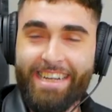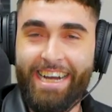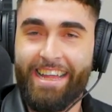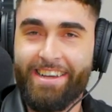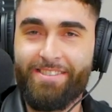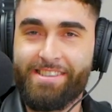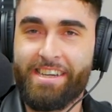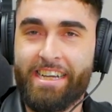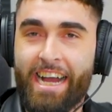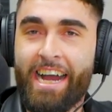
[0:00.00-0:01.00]
yeah. There was
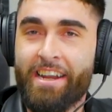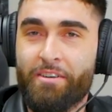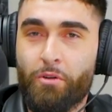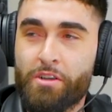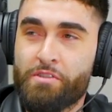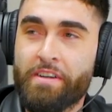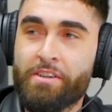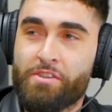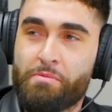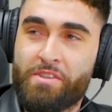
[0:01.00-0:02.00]
like, I had a worst
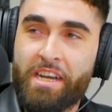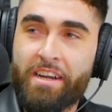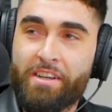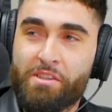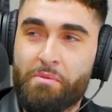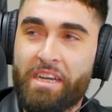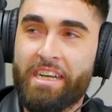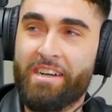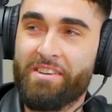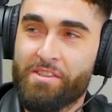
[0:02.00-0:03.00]
fears scenarios playing
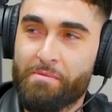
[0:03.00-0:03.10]
out